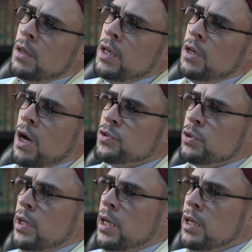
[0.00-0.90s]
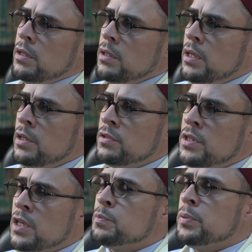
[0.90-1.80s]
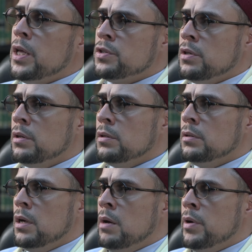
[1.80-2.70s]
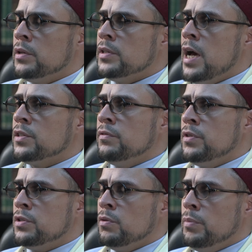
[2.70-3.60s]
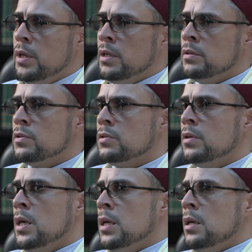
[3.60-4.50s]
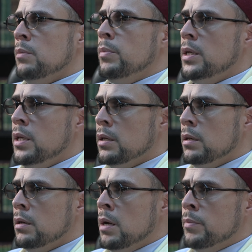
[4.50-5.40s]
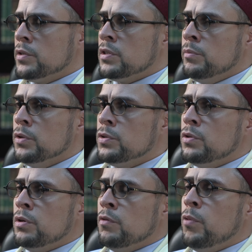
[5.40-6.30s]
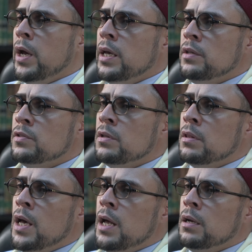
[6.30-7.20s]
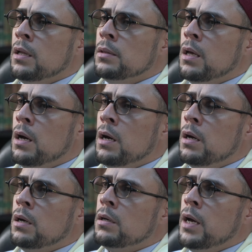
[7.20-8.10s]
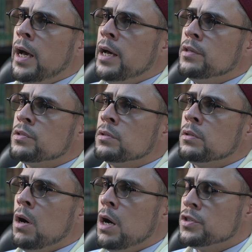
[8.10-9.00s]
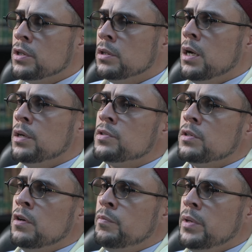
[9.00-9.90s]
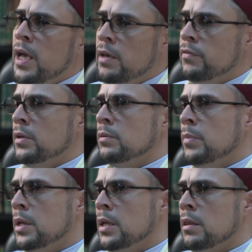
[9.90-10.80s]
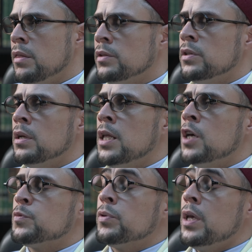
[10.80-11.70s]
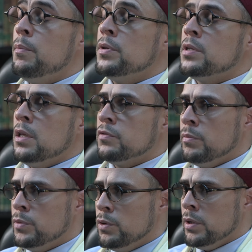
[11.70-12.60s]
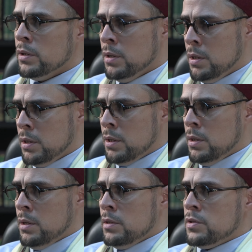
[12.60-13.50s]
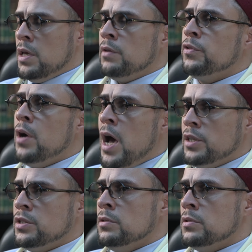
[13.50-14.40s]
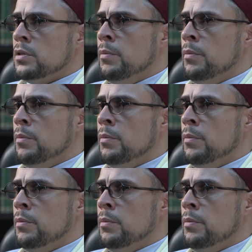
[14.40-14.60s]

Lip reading: He also hid his displeasure amongst acts of disobedience, meaning amongst a multitude of ways that Allah has cautioned us of behaving, meaning things that Allah has prohibited us from doing. Sinful actions.